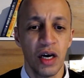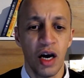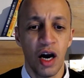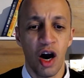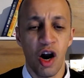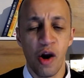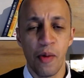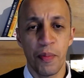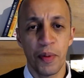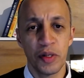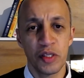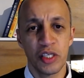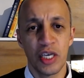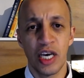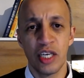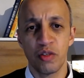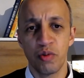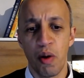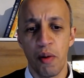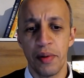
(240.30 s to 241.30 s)
our
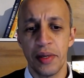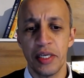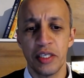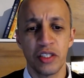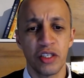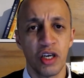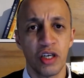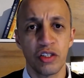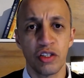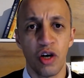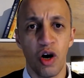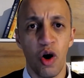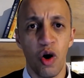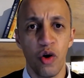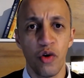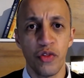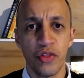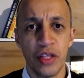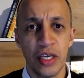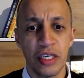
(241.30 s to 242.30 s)
podcast where we discuss all
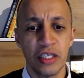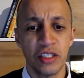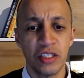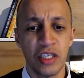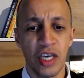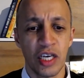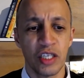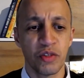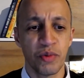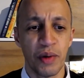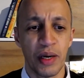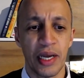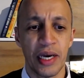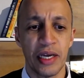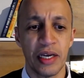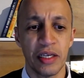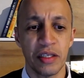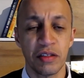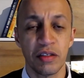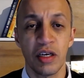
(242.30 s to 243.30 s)
things CX
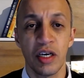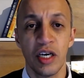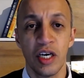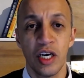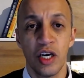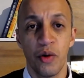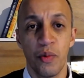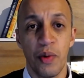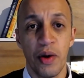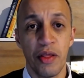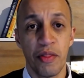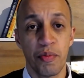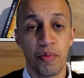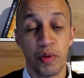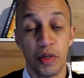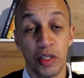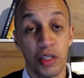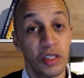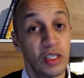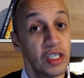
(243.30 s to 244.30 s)
related with
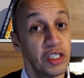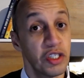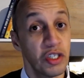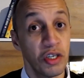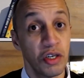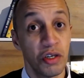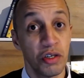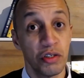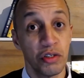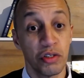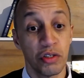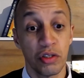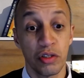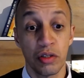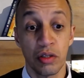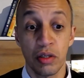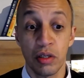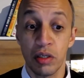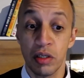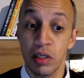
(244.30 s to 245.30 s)
practitioners,
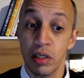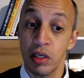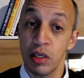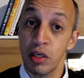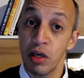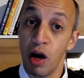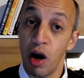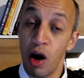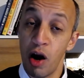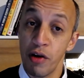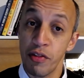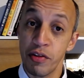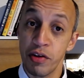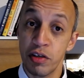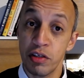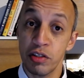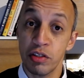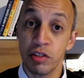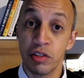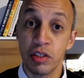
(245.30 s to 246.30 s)

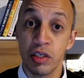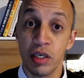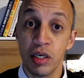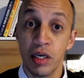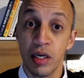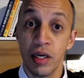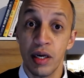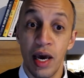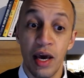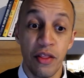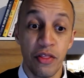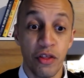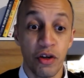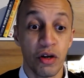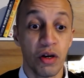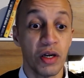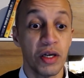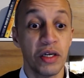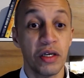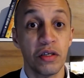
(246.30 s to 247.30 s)
authors, and thought
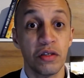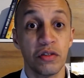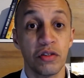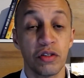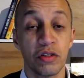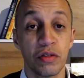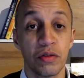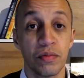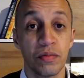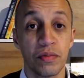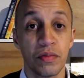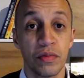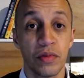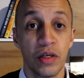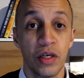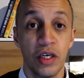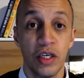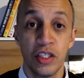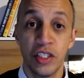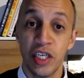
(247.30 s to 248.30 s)
leaders.
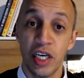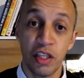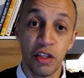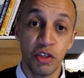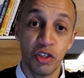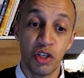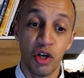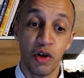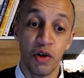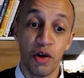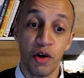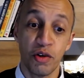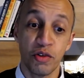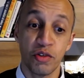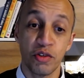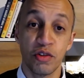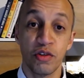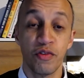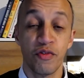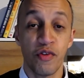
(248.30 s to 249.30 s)
Check the show
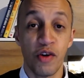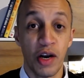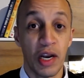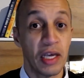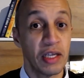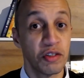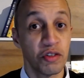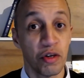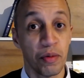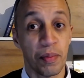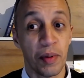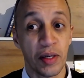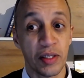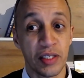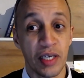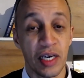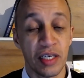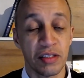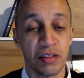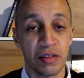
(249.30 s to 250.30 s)
notes for a link to the
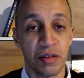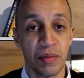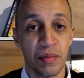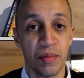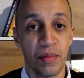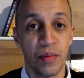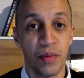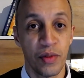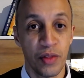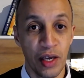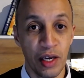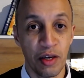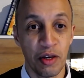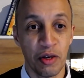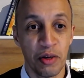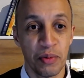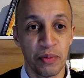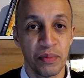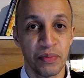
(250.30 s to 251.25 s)
podcast. Thank you.